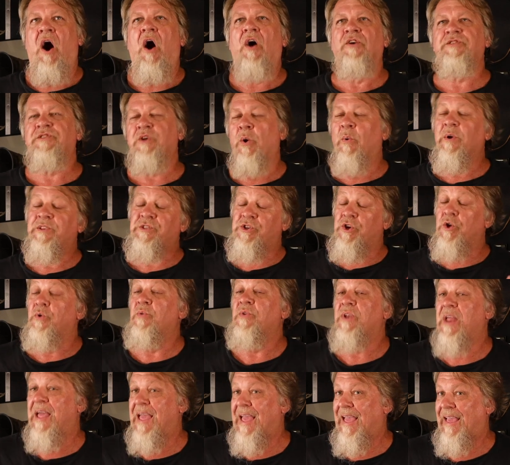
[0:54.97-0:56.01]
Also, it's
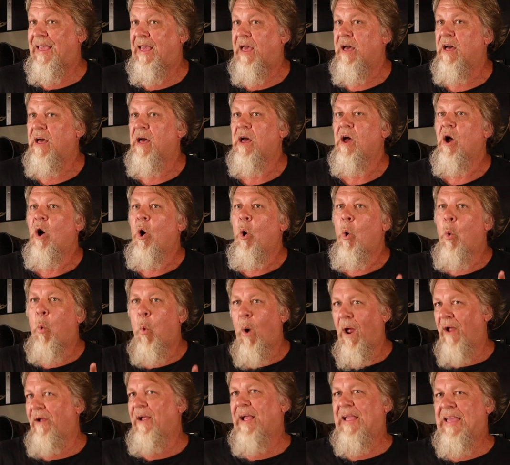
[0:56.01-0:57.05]
unique,
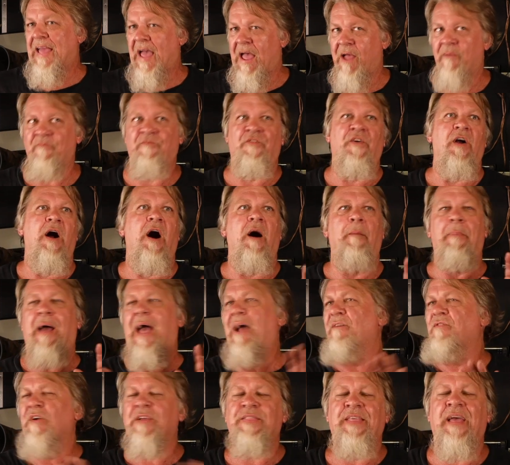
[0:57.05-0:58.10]
where it came from,
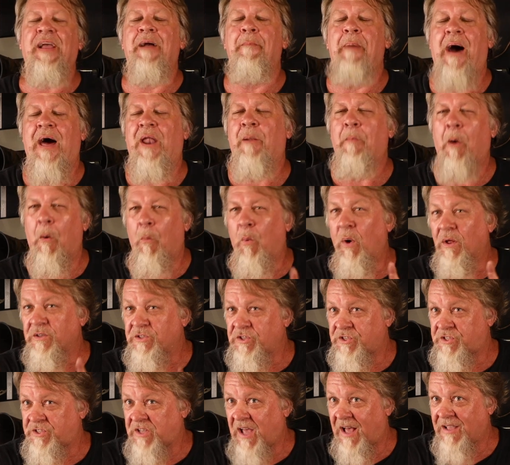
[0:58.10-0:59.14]
everything about it. But we'll
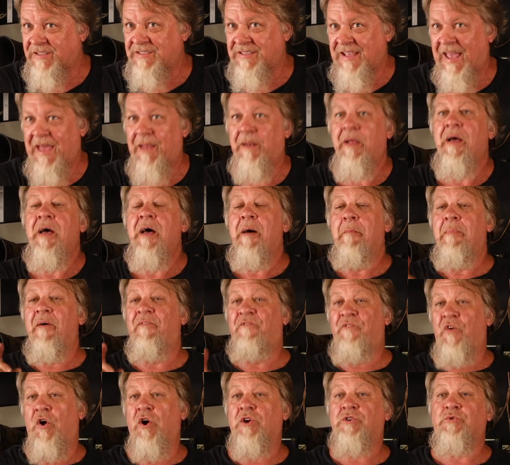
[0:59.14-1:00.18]
discuss that.
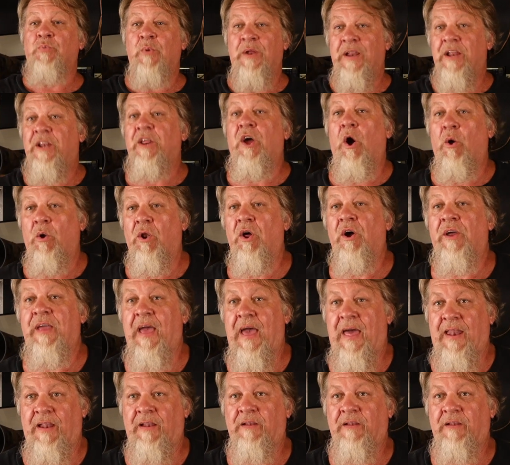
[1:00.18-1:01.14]
But first, we need to go look at it.